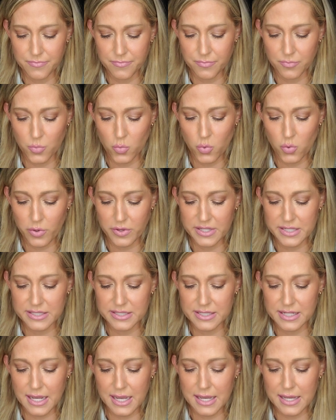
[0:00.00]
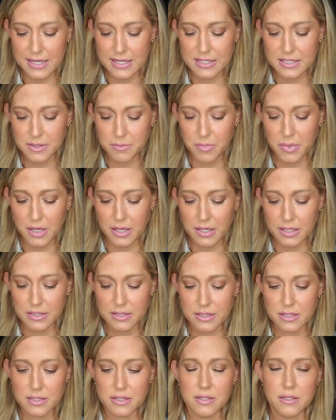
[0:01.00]
more these days,
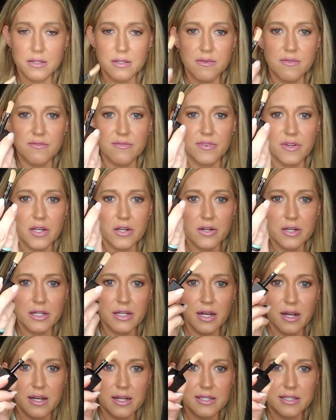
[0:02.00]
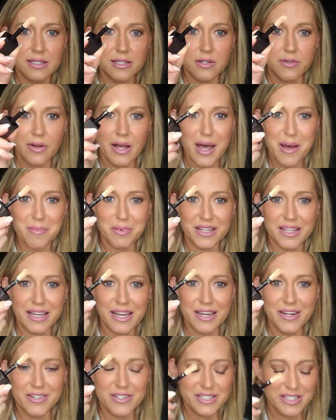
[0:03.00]
but very nice little
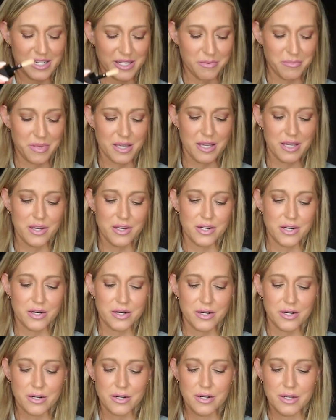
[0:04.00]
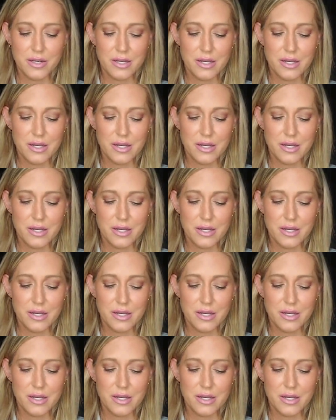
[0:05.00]
applicator tip here.